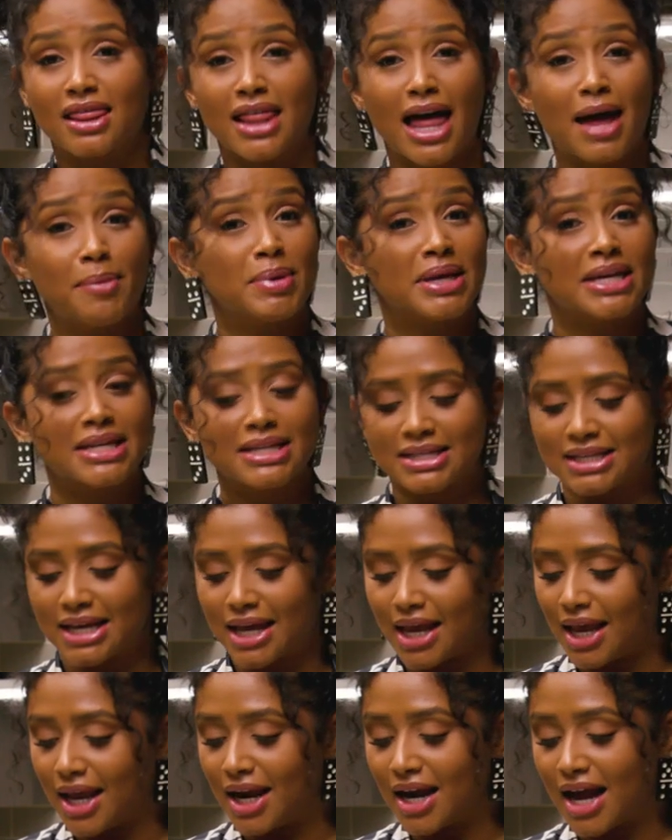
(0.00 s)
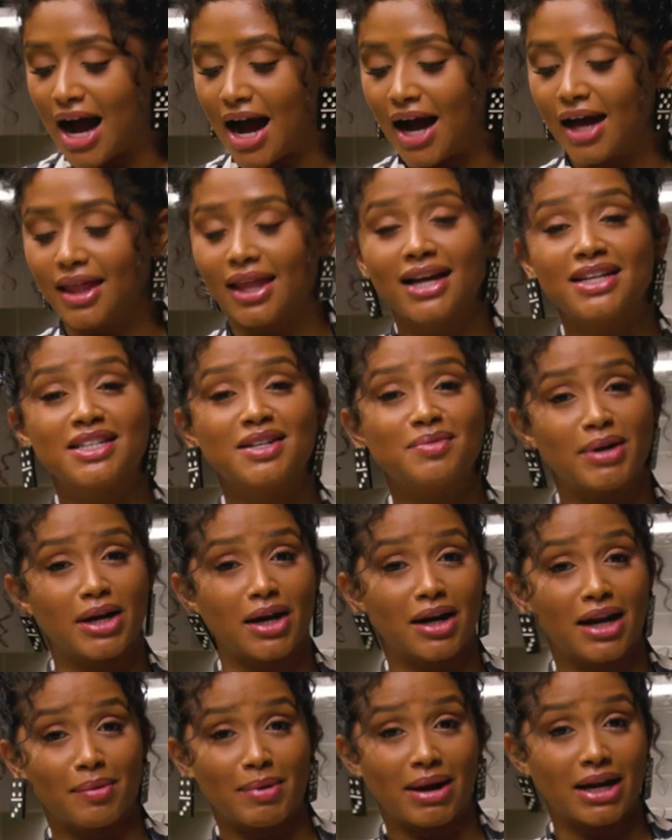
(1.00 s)
That being said, I like to
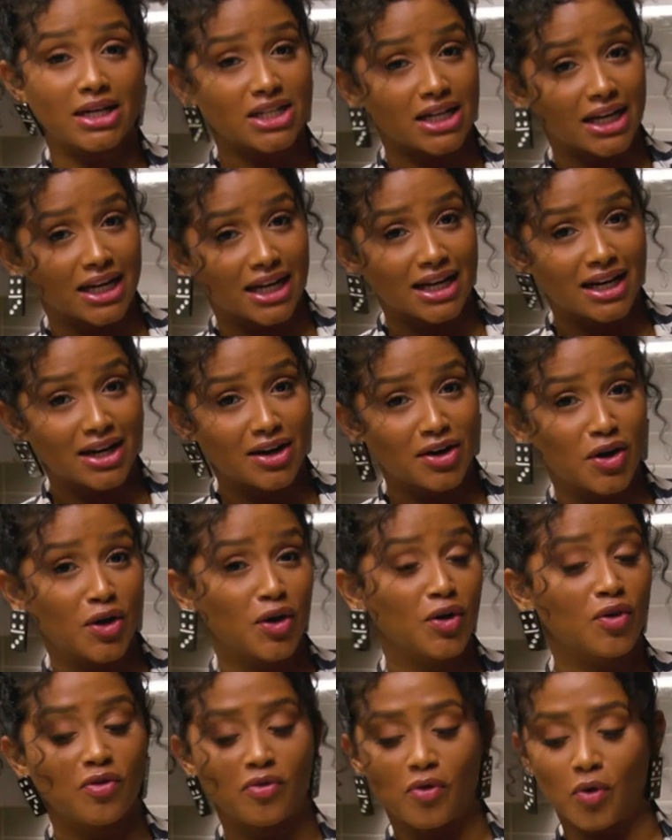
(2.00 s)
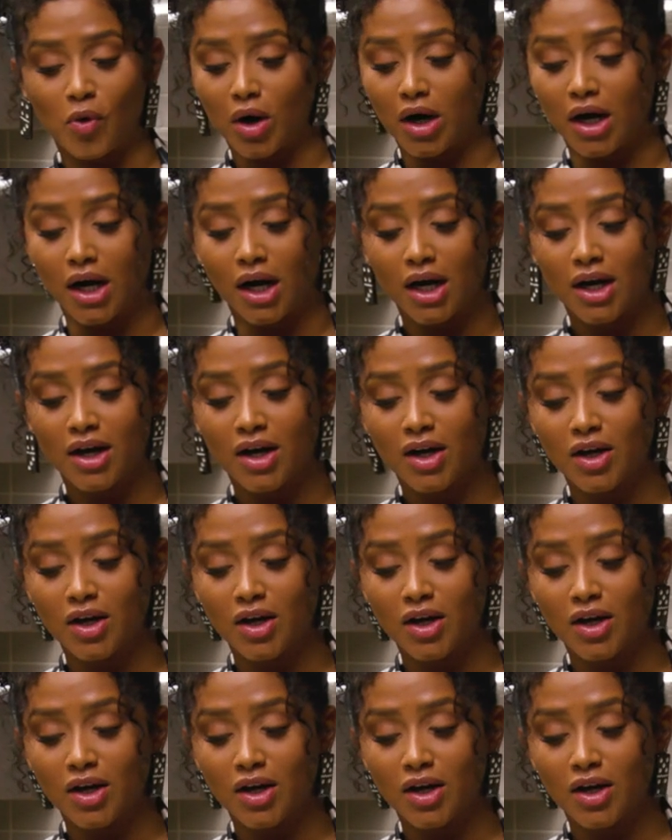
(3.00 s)
marinate my chicken for